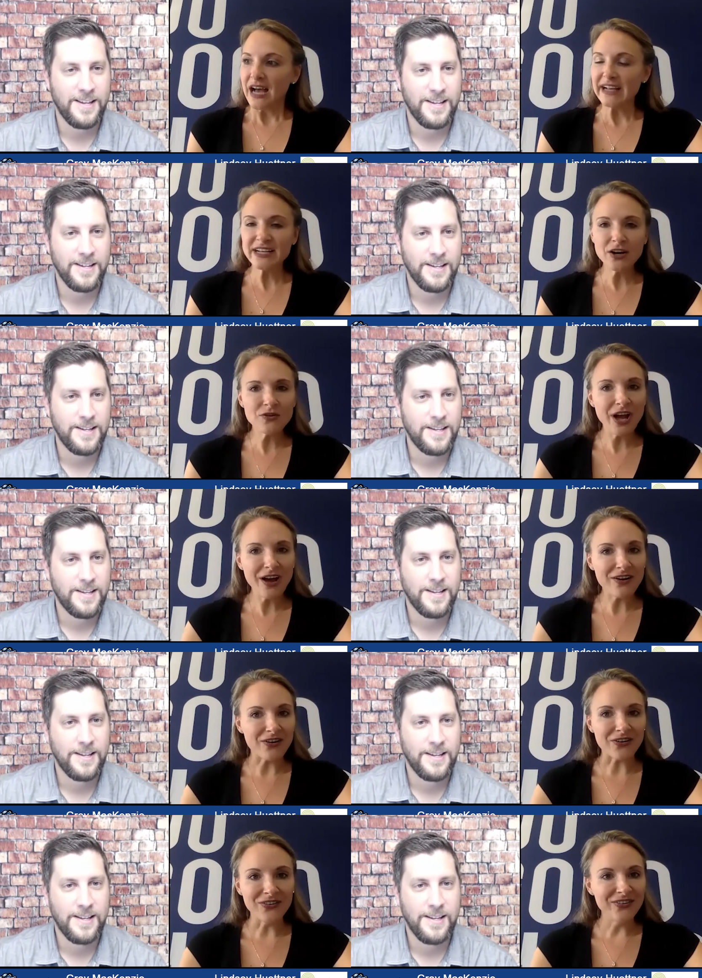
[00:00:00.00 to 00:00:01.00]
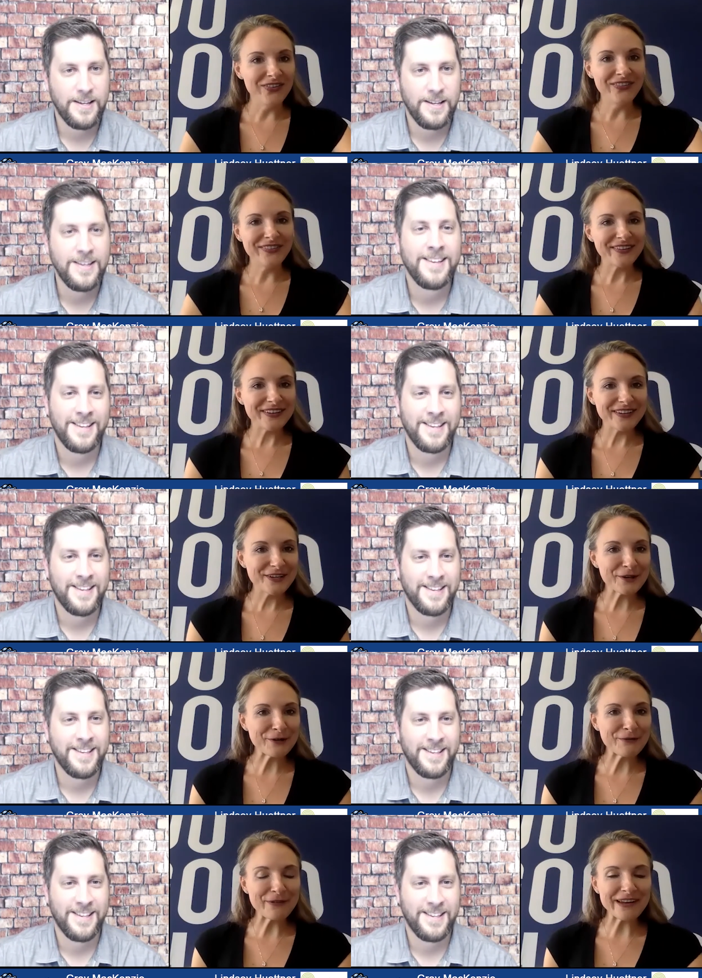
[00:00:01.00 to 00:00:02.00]
Speaker 1: I don't know.
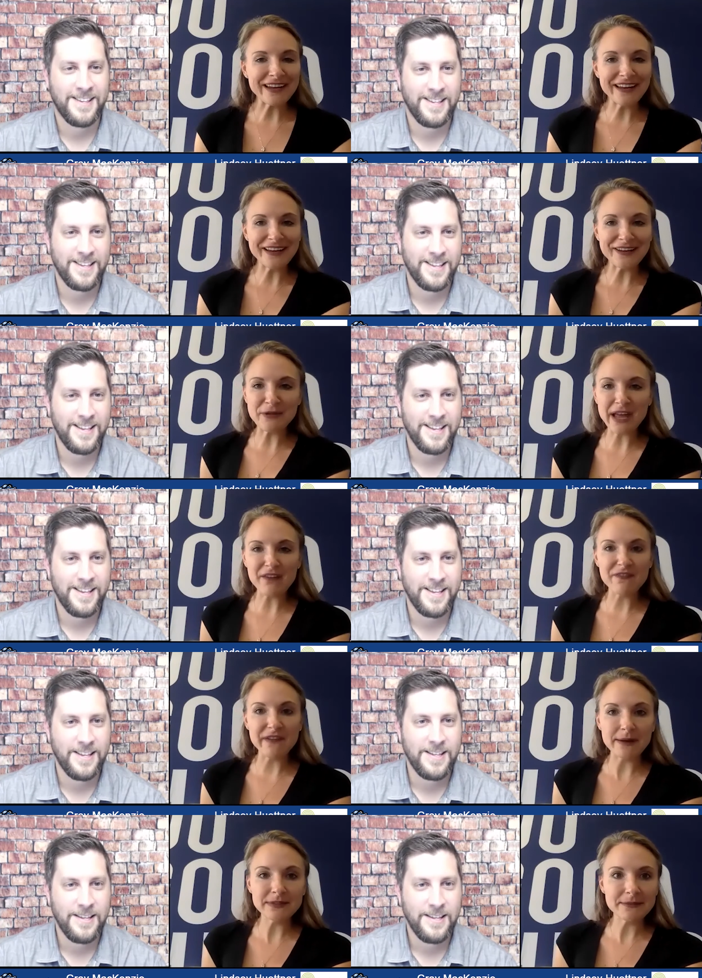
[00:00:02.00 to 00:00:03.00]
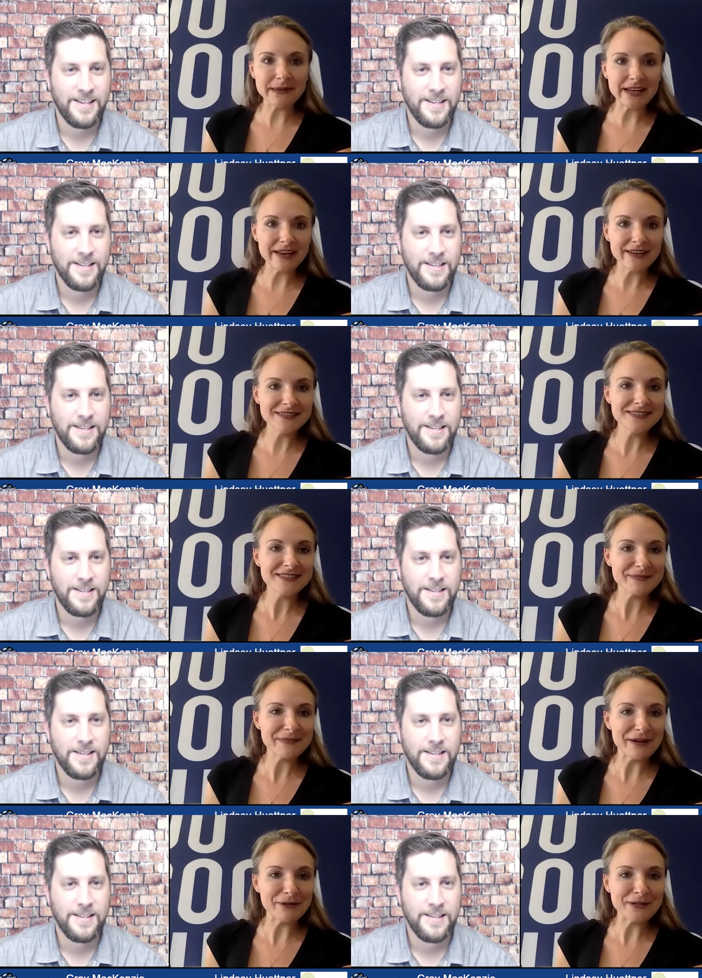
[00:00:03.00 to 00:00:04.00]
We have family meetings
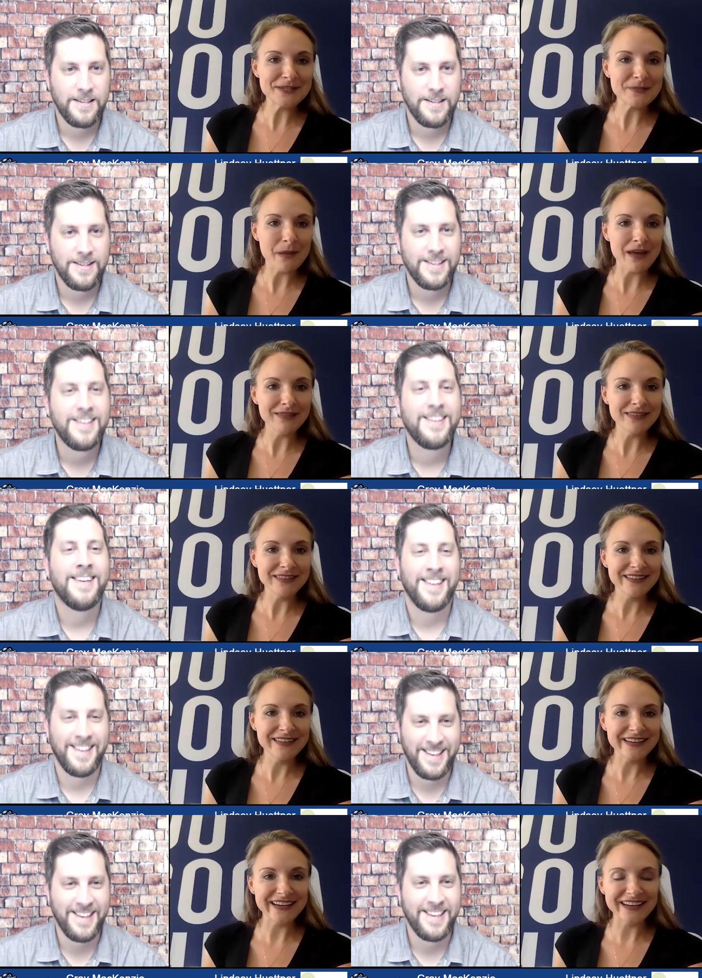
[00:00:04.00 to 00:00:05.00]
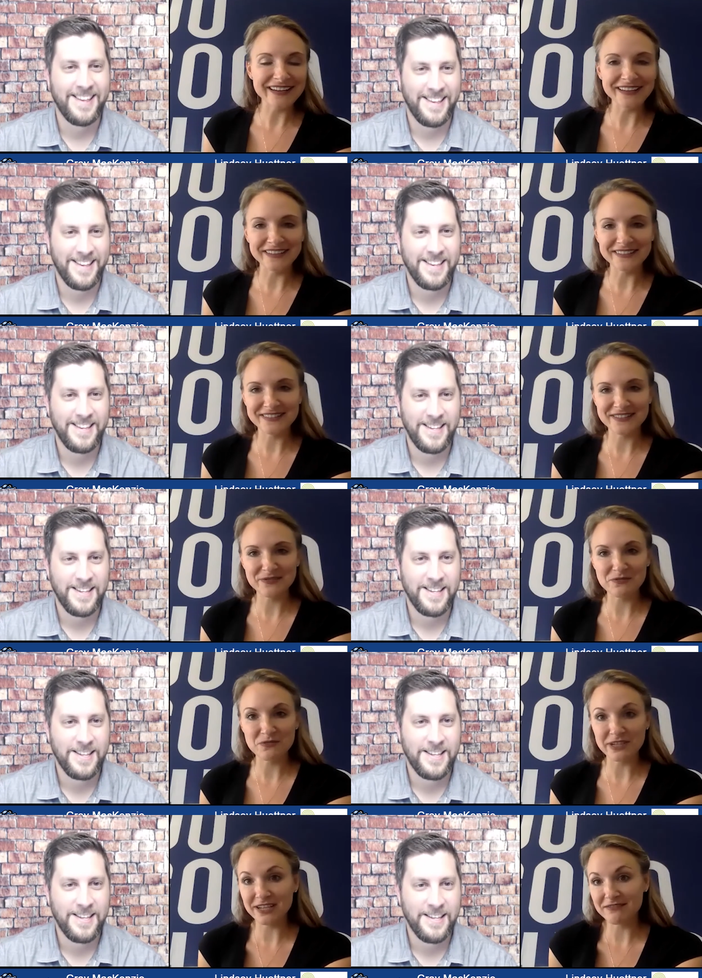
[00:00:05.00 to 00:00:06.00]
about once a month, and
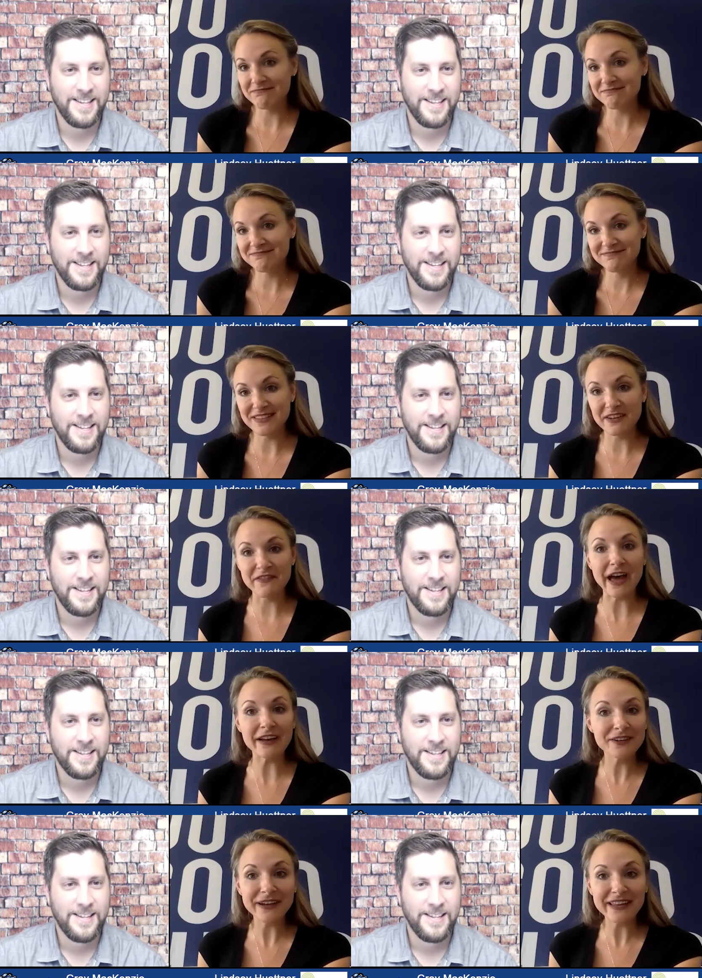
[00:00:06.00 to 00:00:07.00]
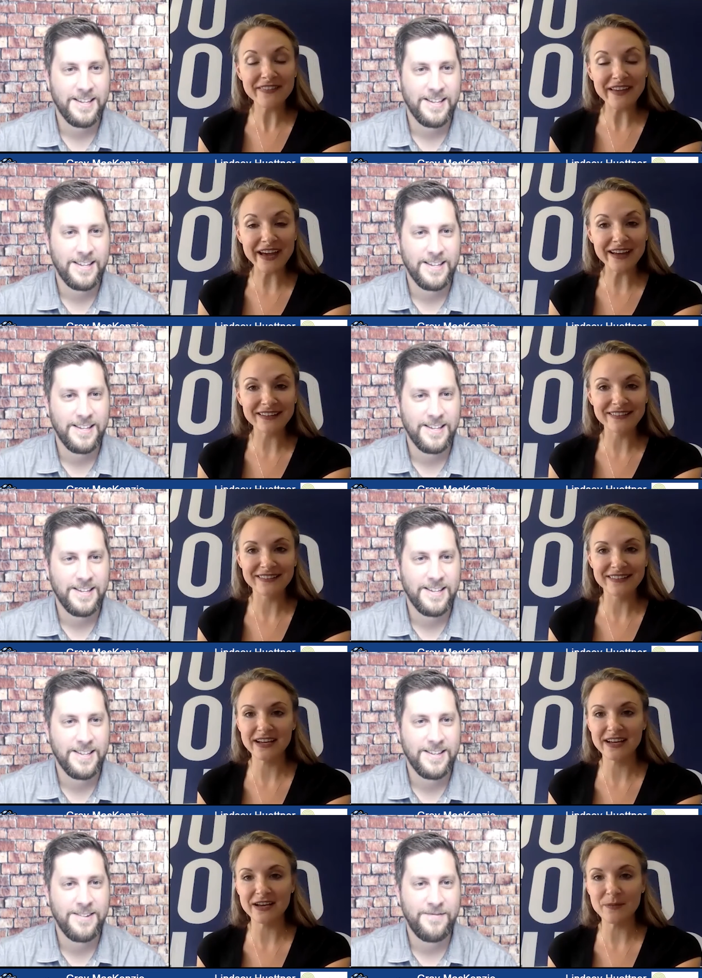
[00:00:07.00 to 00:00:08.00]
we evaluate that.
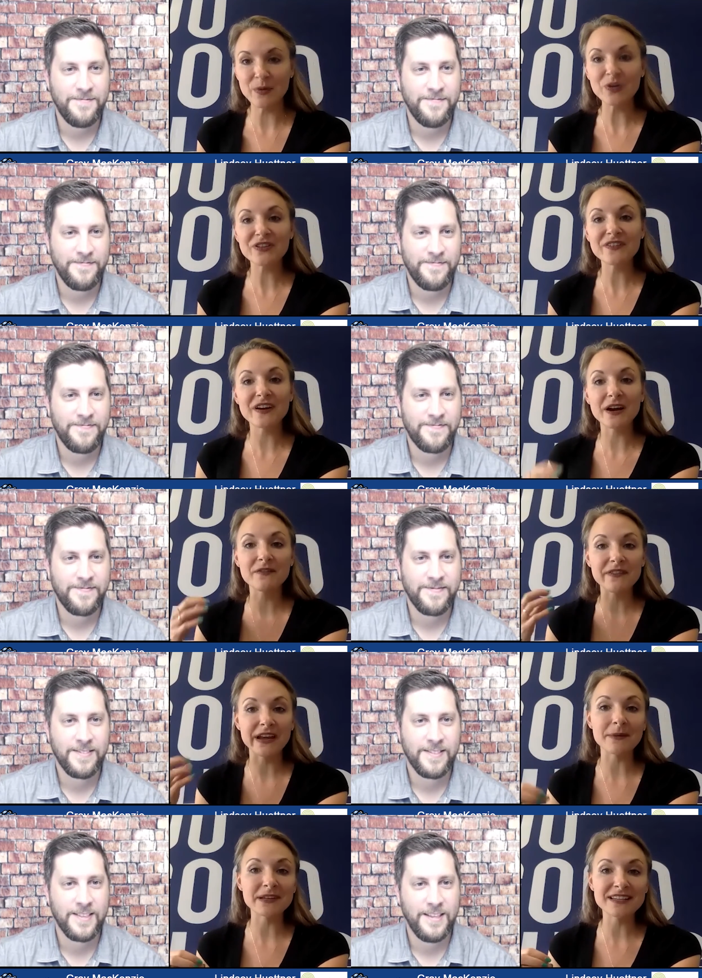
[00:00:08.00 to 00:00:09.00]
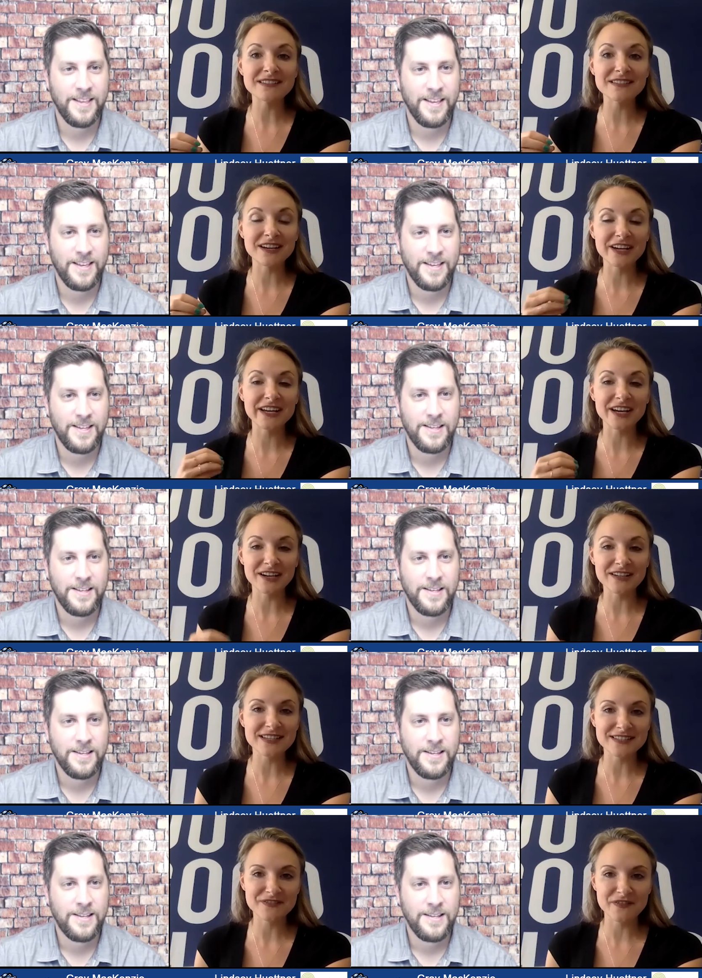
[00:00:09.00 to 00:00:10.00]
Both of our families are here.
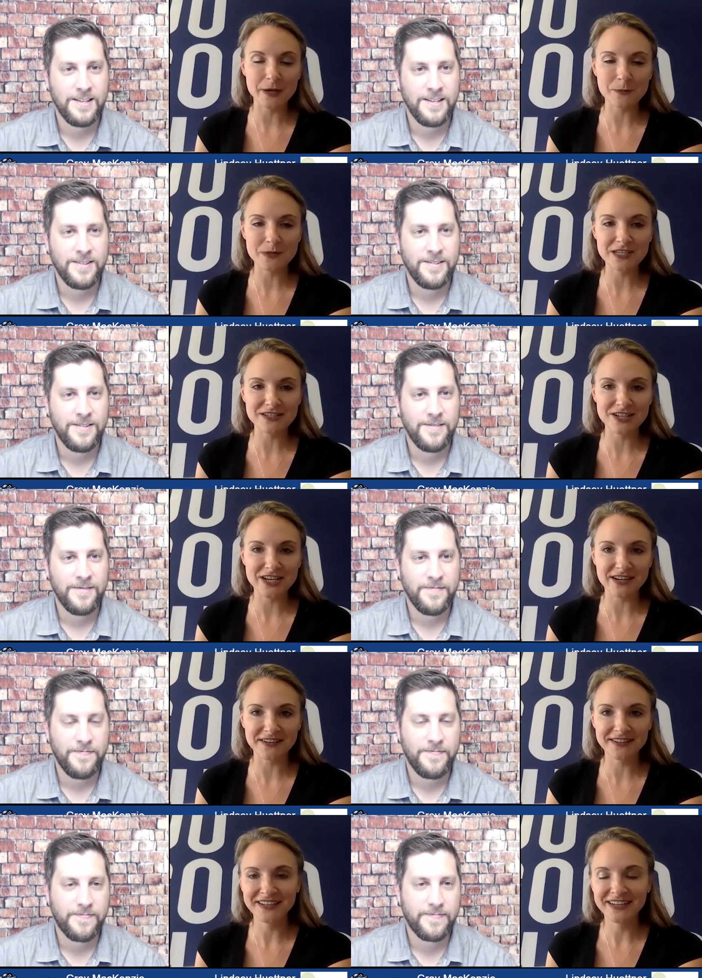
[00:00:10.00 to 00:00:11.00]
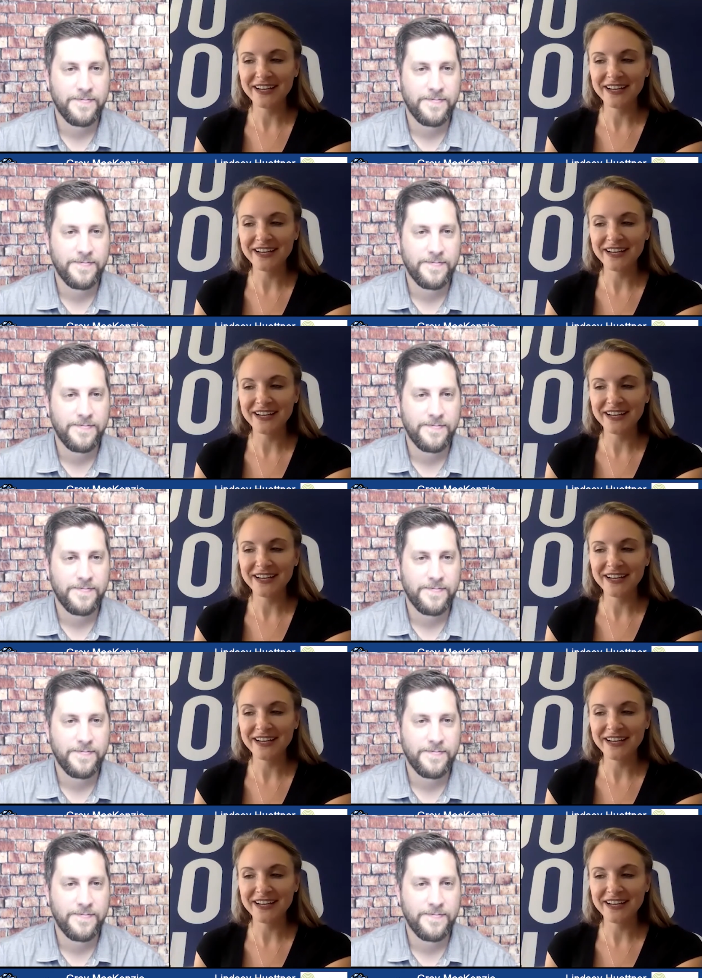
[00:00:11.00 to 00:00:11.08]
Sets of families are here.